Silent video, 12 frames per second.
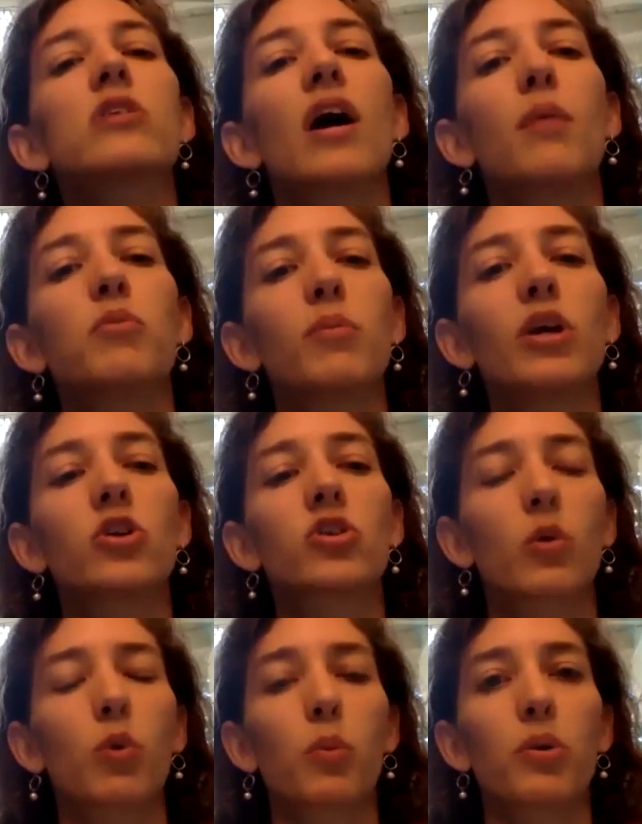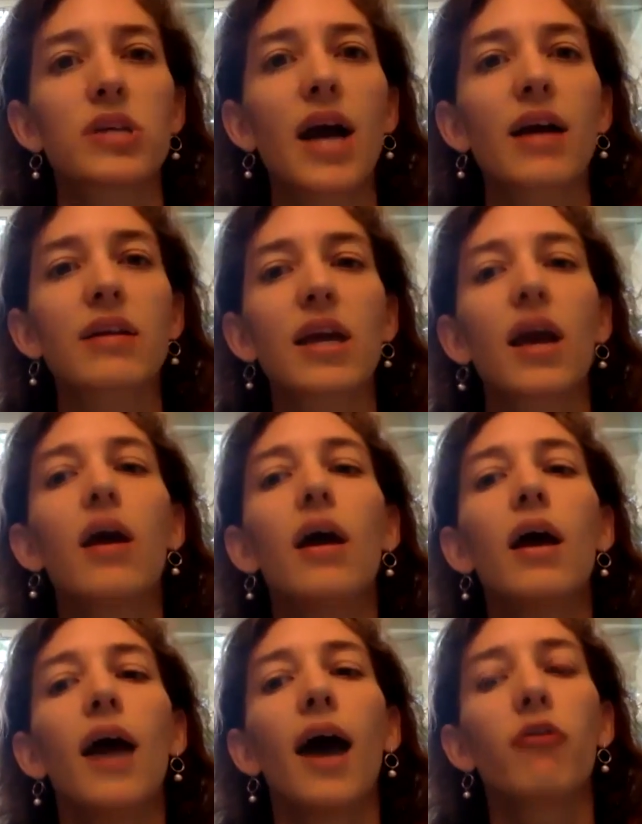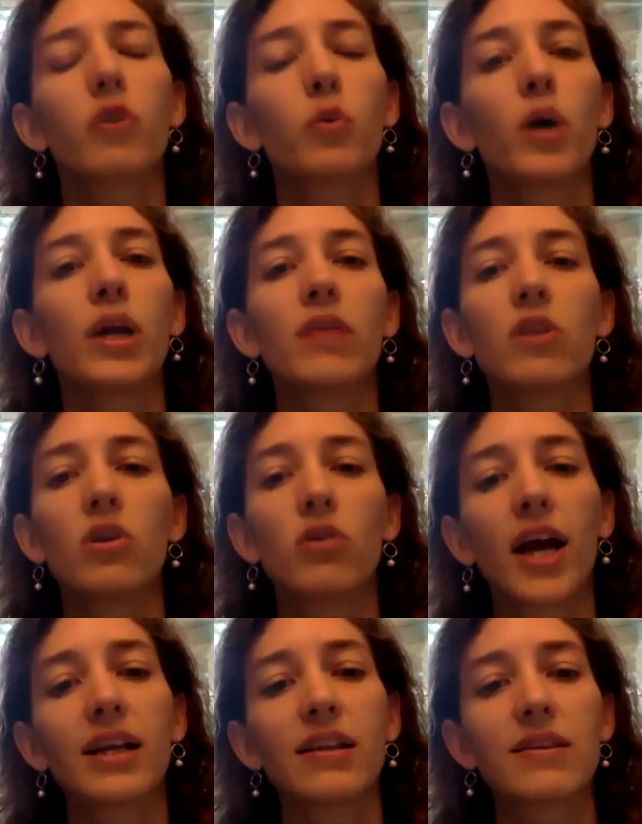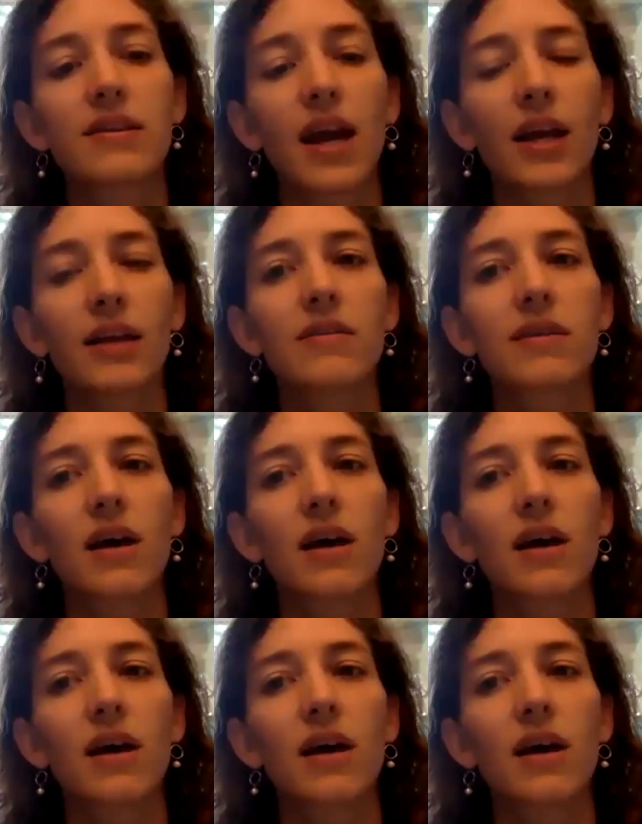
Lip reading: to make sure that we're protecting everyone in the United States,